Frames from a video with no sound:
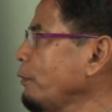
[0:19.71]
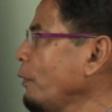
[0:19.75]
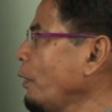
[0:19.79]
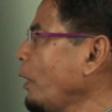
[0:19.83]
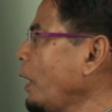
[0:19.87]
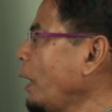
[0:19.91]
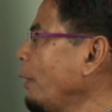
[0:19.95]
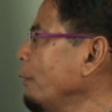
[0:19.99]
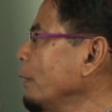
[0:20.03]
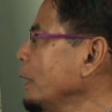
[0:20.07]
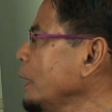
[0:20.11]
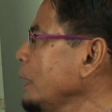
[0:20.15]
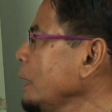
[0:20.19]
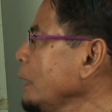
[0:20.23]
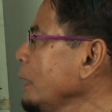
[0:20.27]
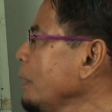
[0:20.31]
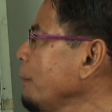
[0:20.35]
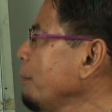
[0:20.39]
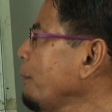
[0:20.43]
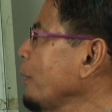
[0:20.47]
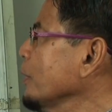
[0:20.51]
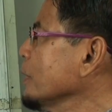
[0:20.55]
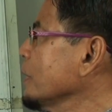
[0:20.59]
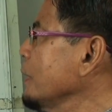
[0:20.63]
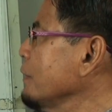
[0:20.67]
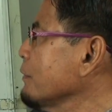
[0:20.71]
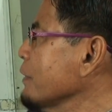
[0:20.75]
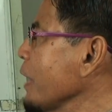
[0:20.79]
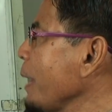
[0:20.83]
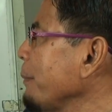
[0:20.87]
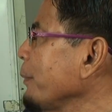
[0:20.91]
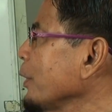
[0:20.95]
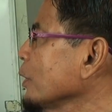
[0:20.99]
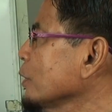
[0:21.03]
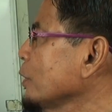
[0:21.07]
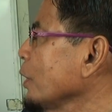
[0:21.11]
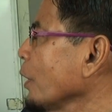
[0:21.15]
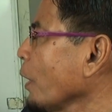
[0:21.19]
for our
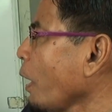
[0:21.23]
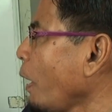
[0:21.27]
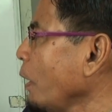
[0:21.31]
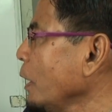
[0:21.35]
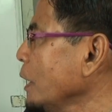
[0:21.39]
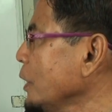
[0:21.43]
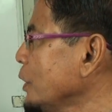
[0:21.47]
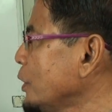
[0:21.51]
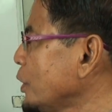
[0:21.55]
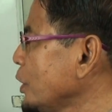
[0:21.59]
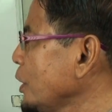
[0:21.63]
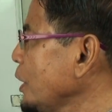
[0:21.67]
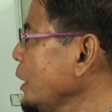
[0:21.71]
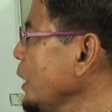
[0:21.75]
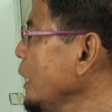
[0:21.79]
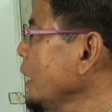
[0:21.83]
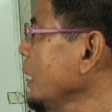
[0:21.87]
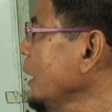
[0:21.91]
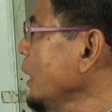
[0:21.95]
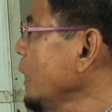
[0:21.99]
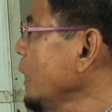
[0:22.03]
post-Islamic psychology